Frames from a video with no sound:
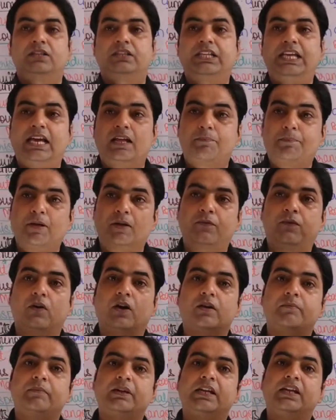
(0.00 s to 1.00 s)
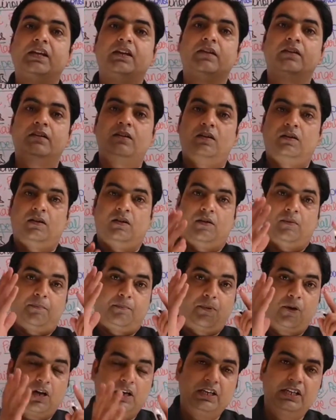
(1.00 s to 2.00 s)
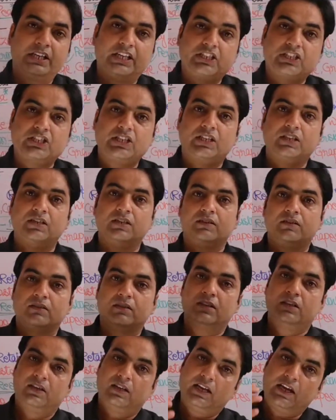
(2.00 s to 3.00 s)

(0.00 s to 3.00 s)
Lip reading: they are performing pollination